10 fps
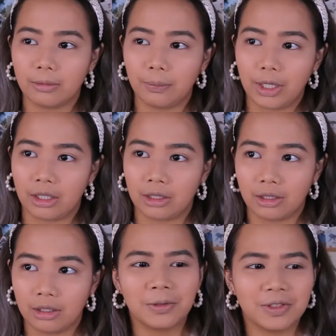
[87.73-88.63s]
paint.
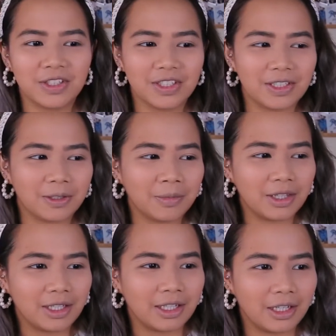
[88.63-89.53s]
There's just
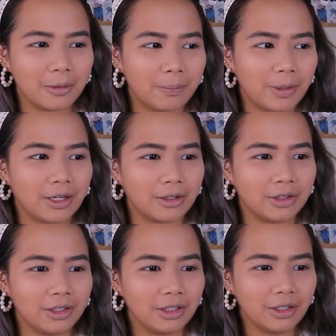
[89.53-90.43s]
something about
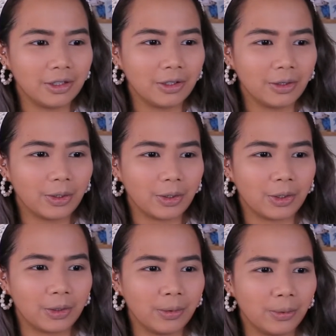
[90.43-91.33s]

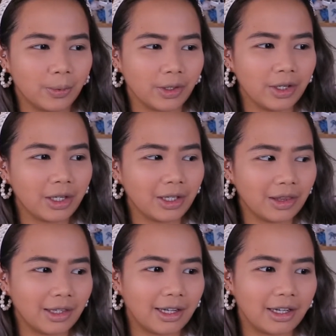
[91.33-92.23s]
her work
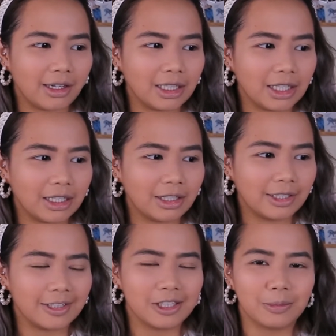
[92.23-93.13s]
that kind
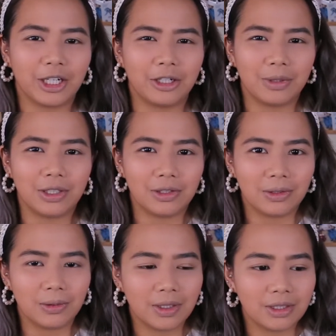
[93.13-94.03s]
of inspired me to
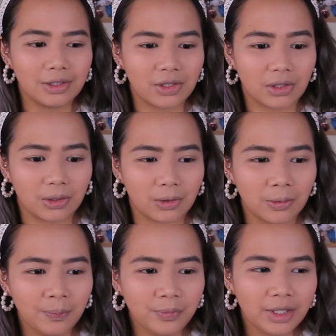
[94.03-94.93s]
do this. So
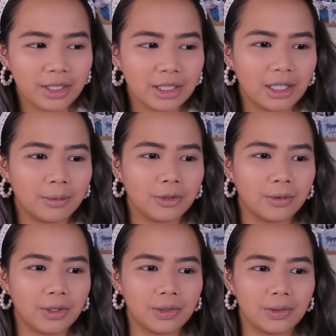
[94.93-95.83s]
I'm
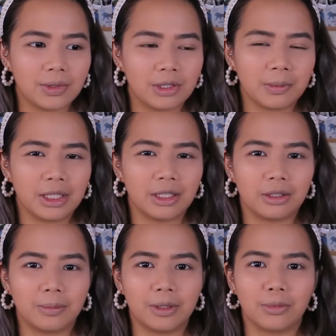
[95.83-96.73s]
going to do something a
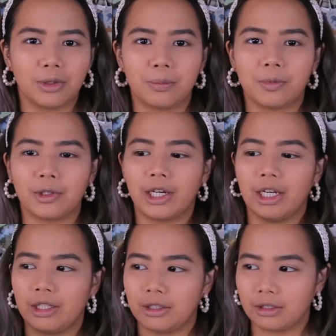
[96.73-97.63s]
little bit more
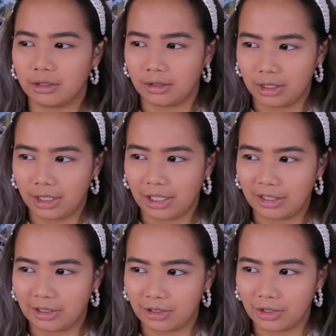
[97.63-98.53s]
bridal
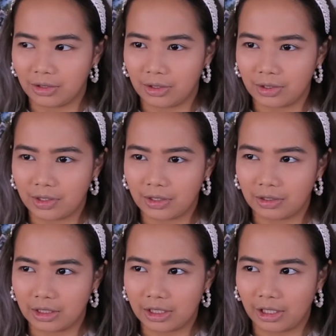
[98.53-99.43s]
kind of sugar
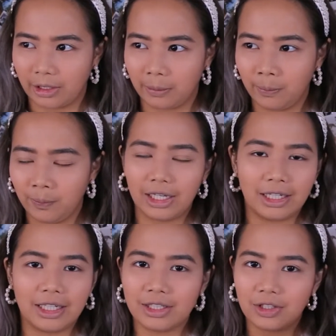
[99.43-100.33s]
skull type. I
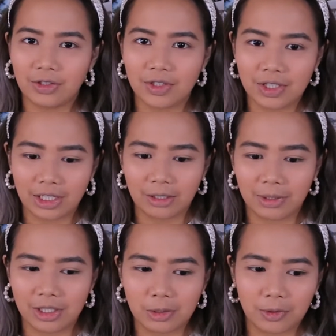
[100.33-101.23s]
guess you could say that
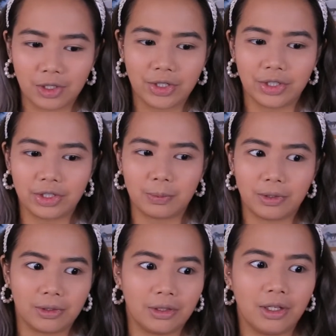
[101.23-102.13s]
my inspiration is both